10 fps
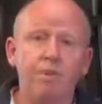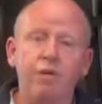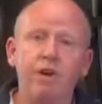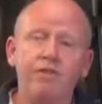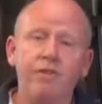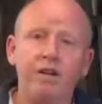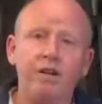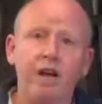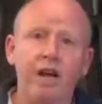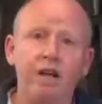what
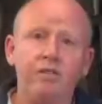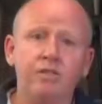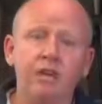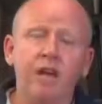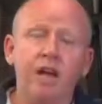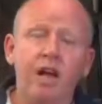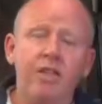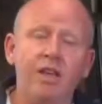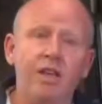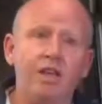effect it has.
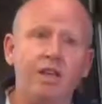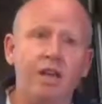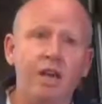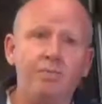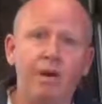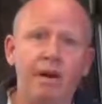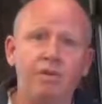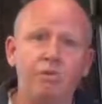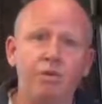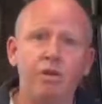The key
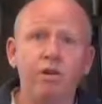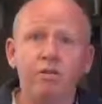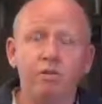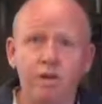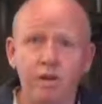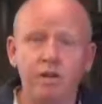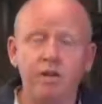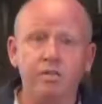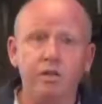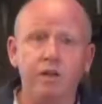parts were, we did an
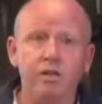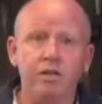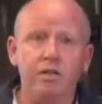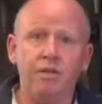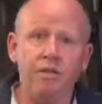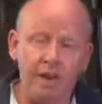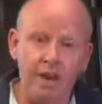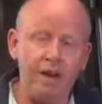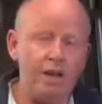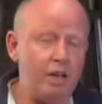inspection.
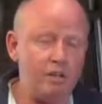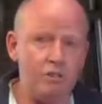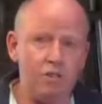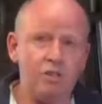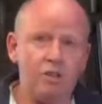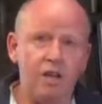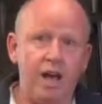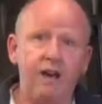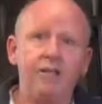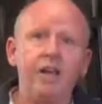Then, it's not just
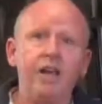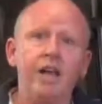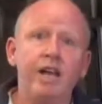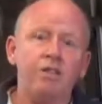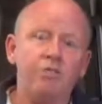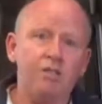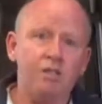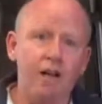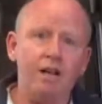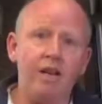that, it's we
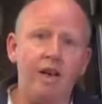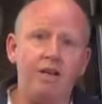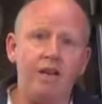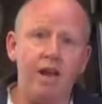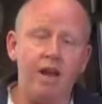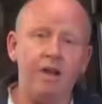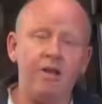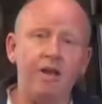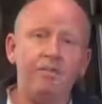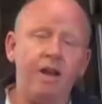sat down
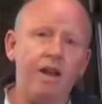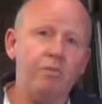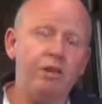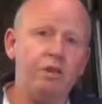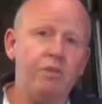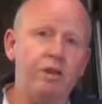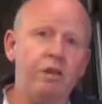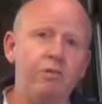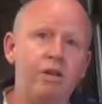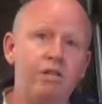again and we
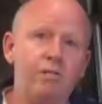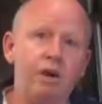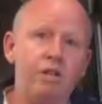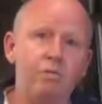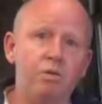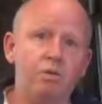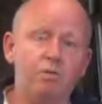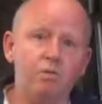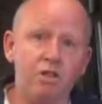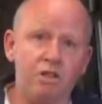treated the inspection
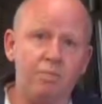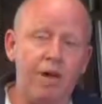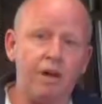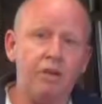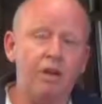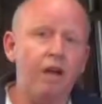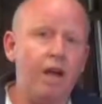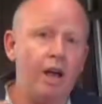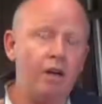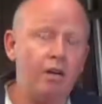with respect.
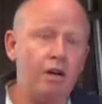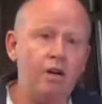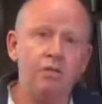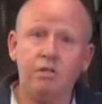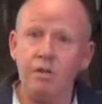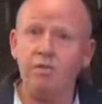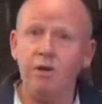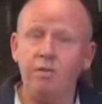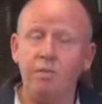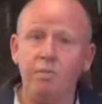And I know some of
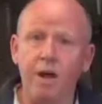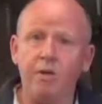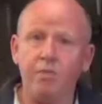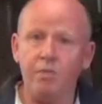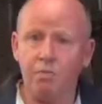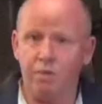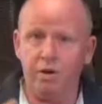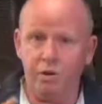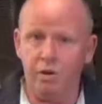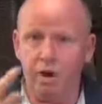you who